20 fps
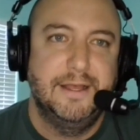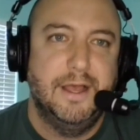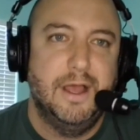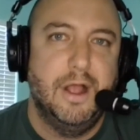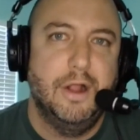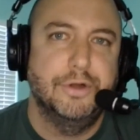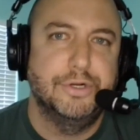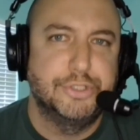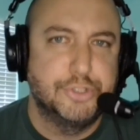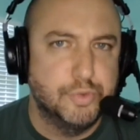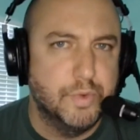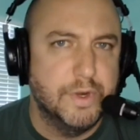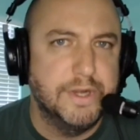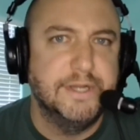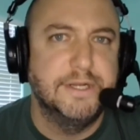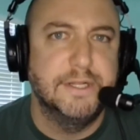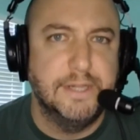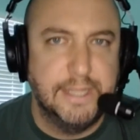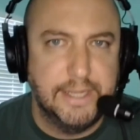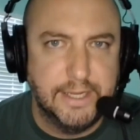are
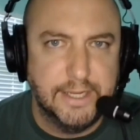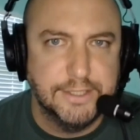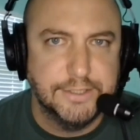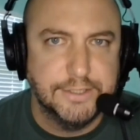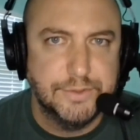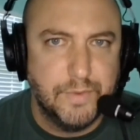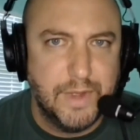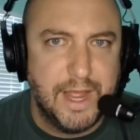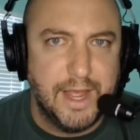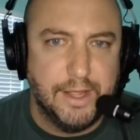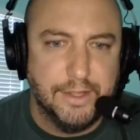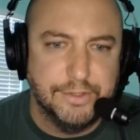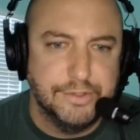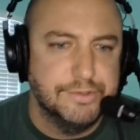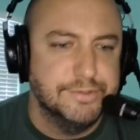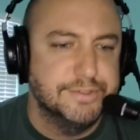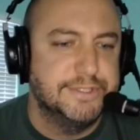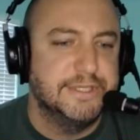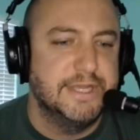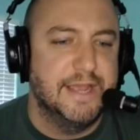dwindling as well.
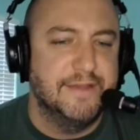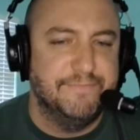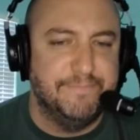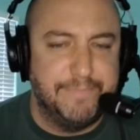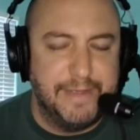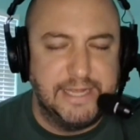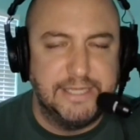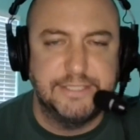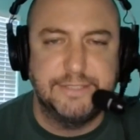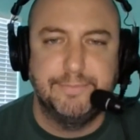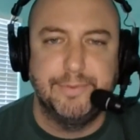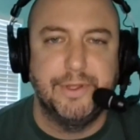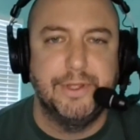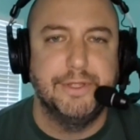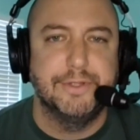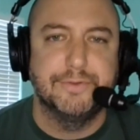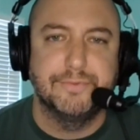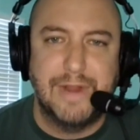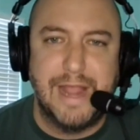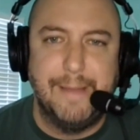UCF
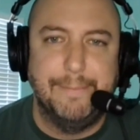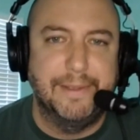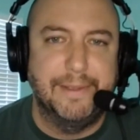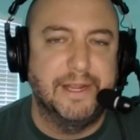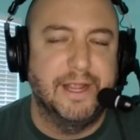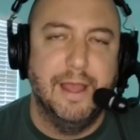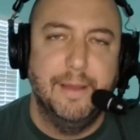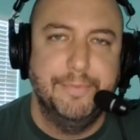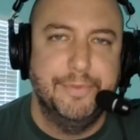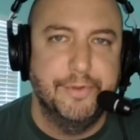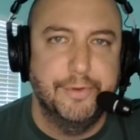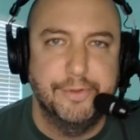baseball is wrapping up.